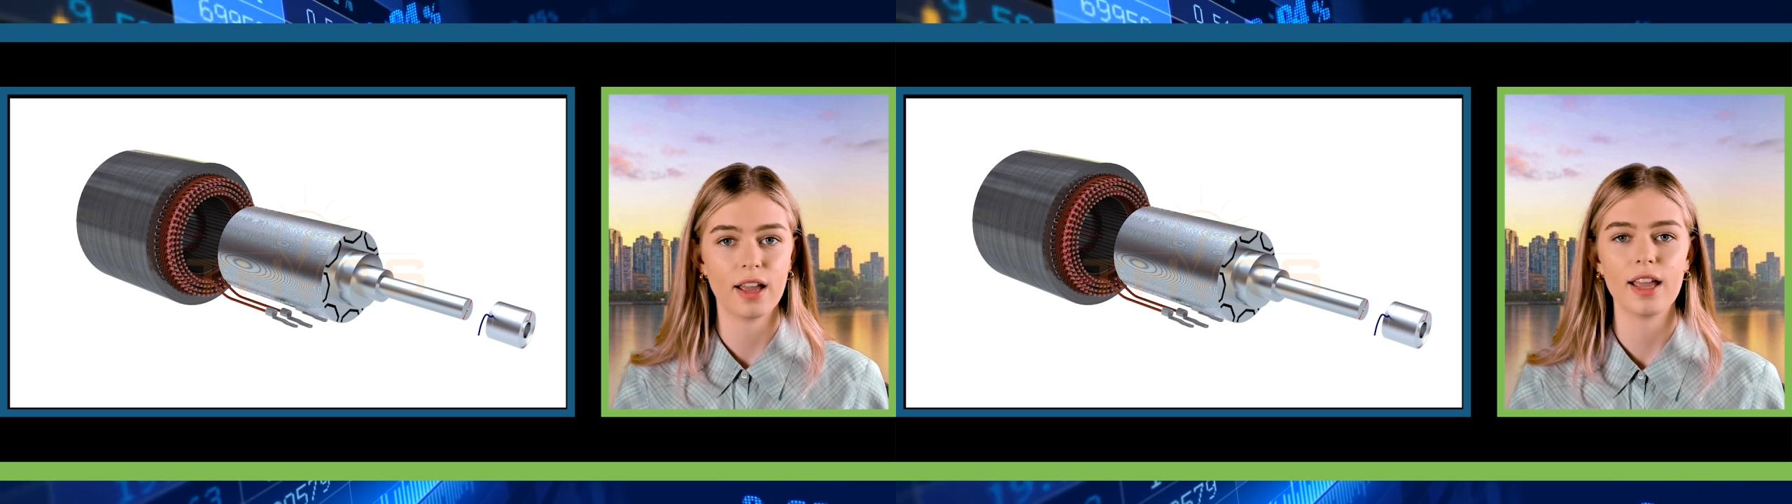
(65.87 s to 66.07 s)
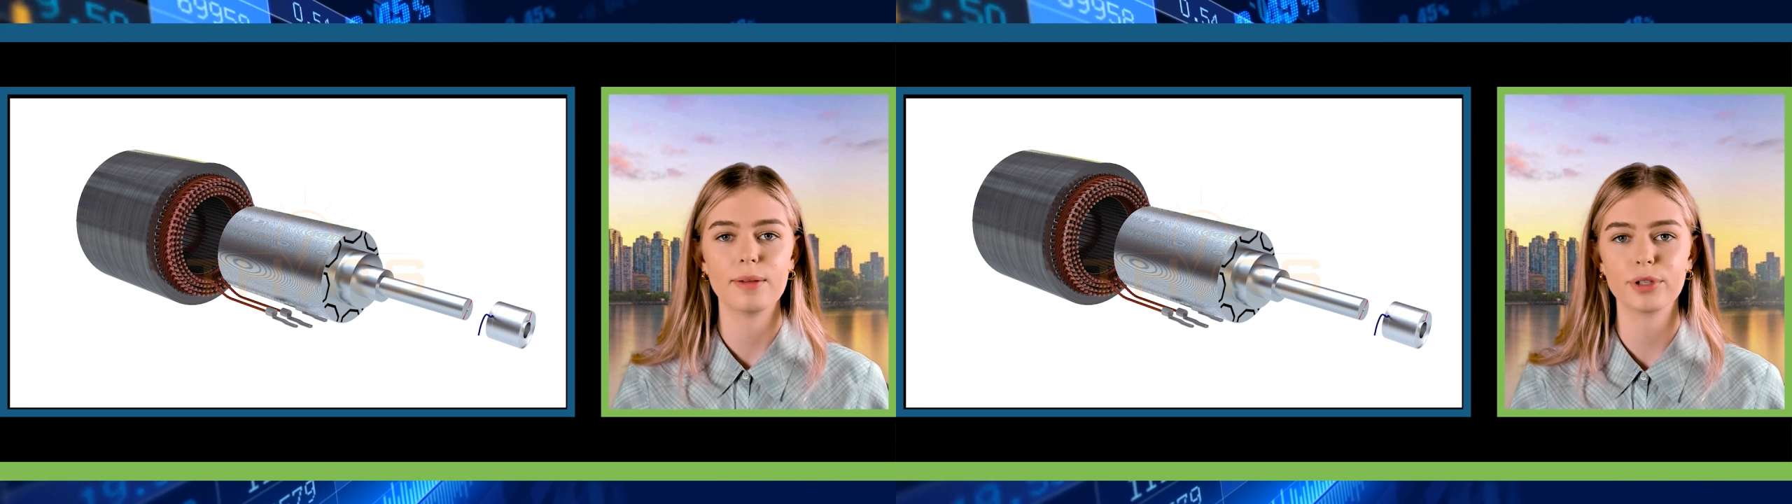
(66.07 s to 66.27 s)

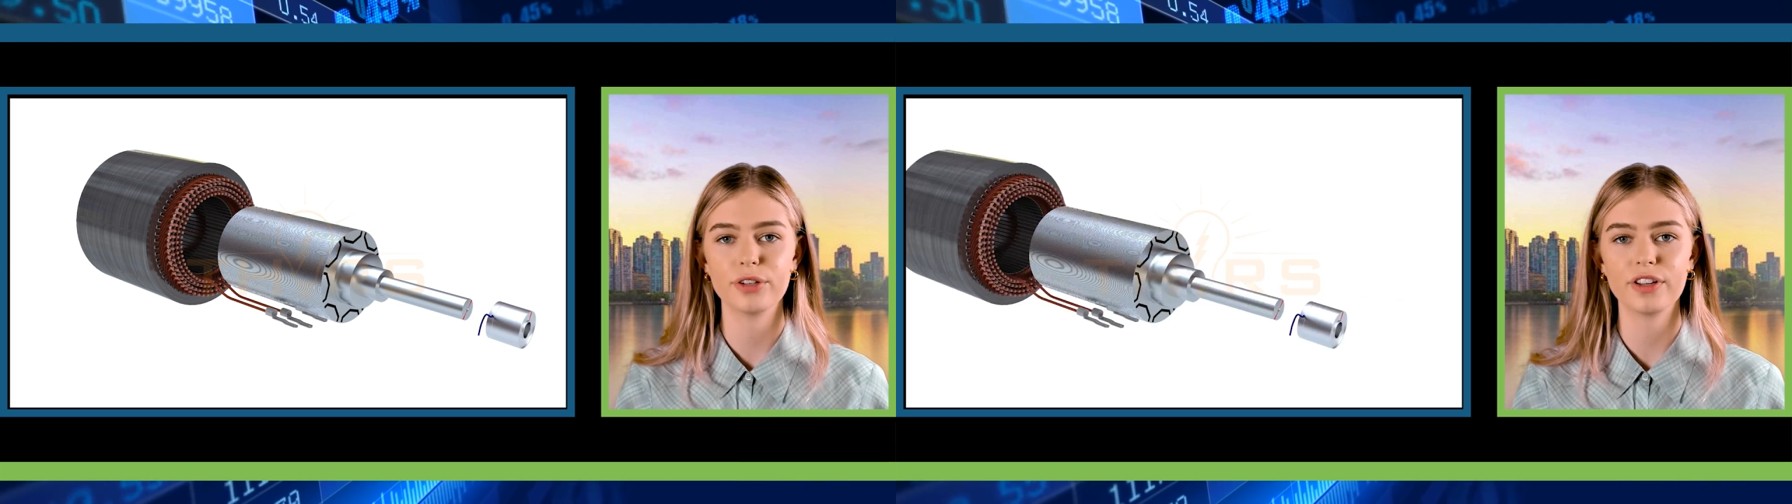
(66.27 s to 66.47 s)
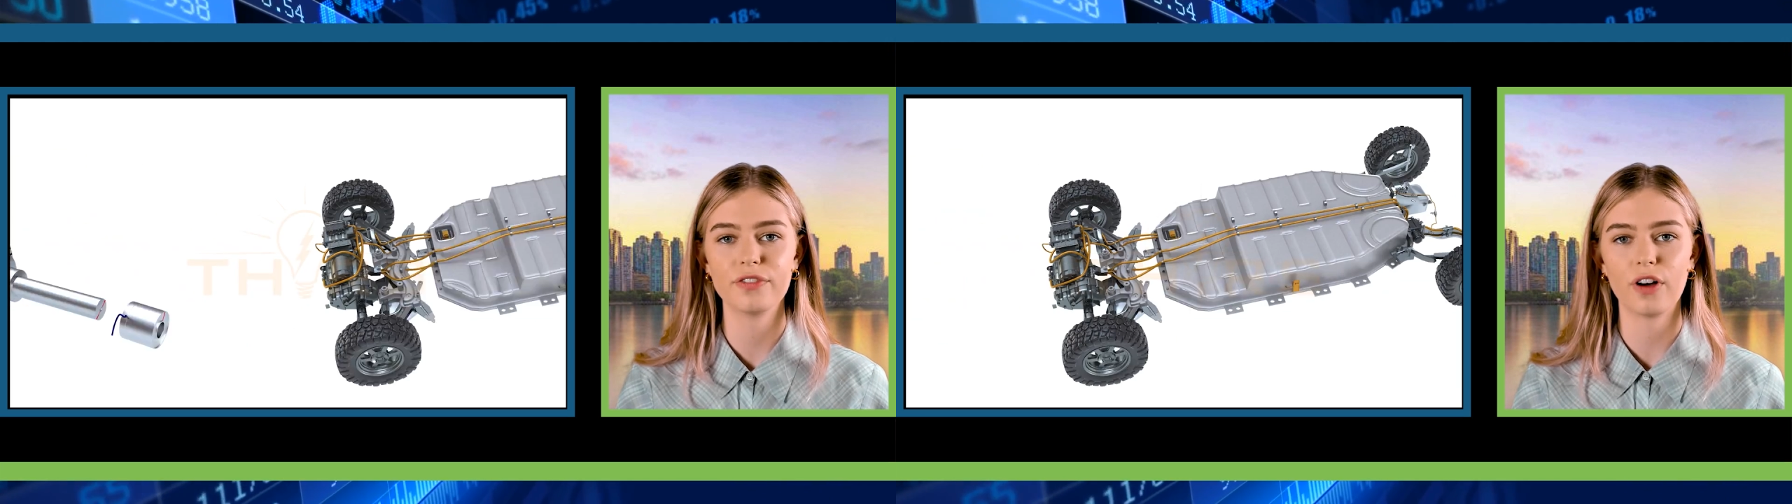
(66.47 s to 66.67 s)

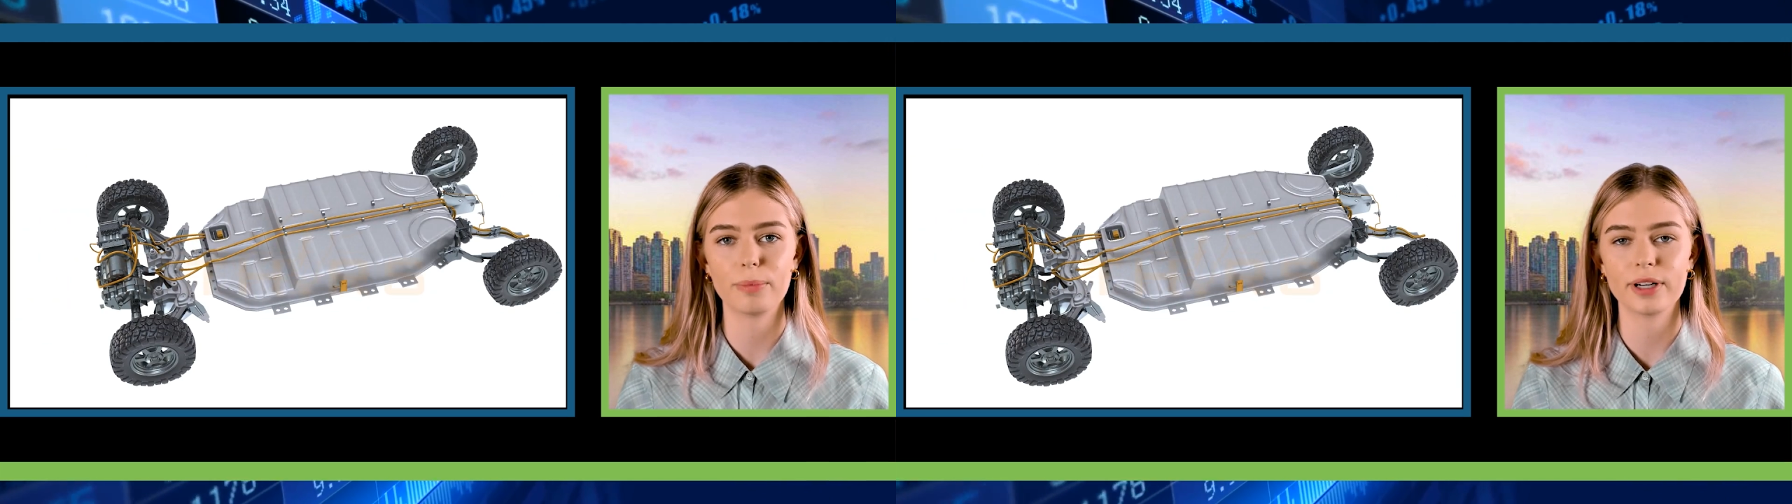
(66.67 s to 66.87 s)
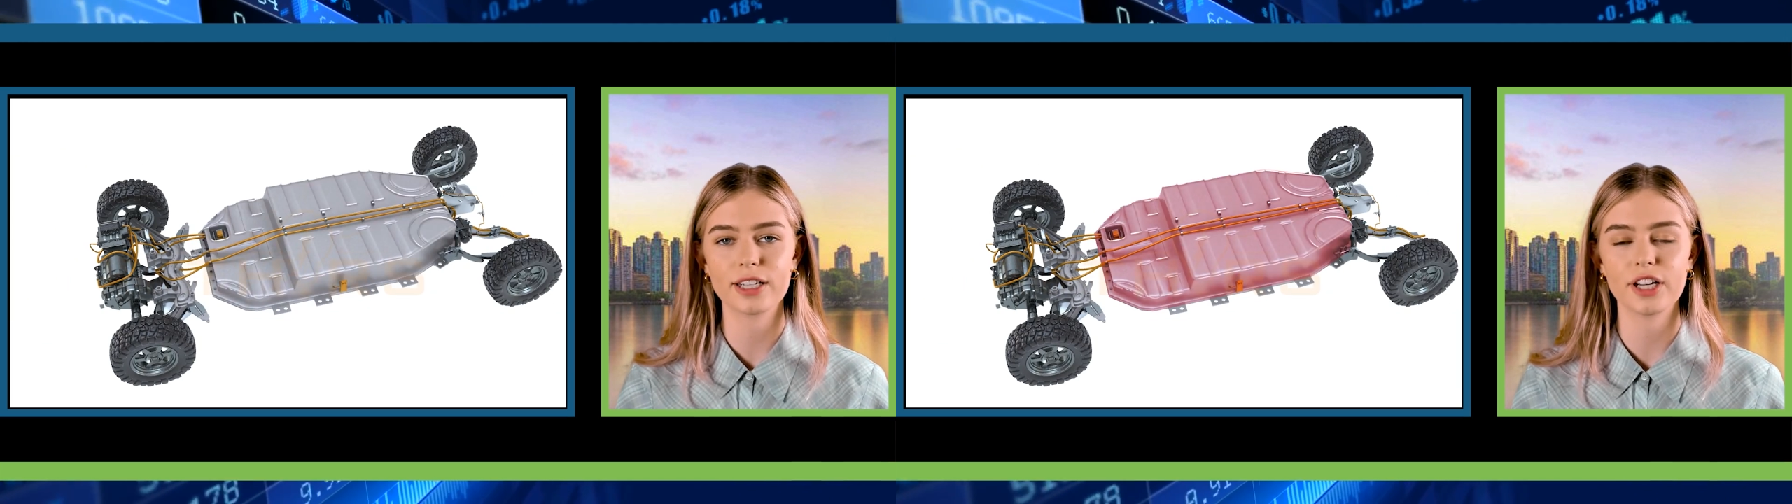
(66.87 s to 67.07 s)
improving fault
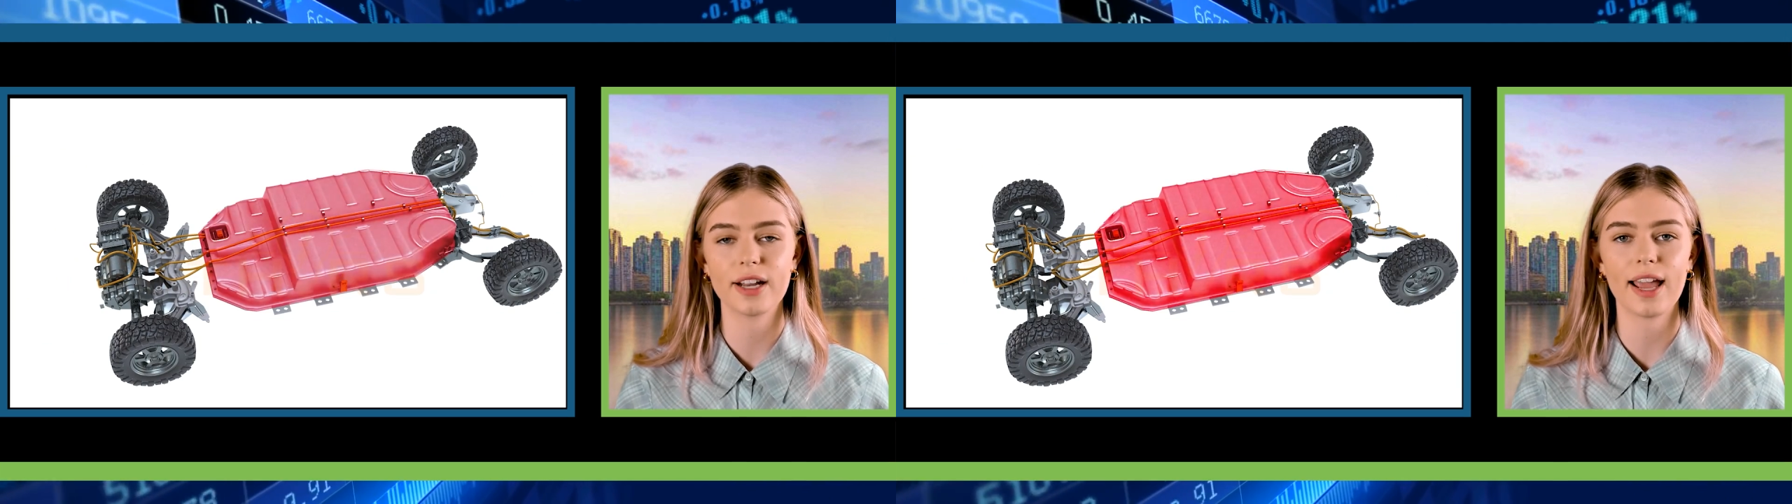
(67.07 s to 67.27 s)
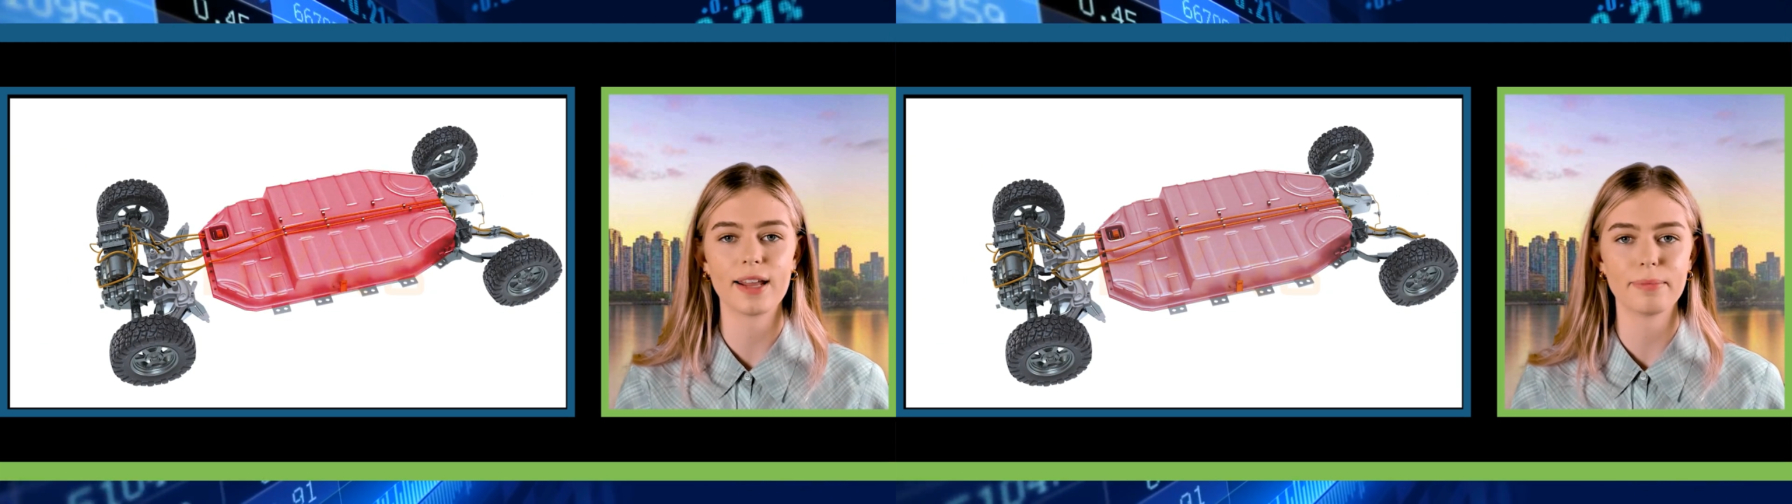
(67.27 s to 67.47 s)
prediction and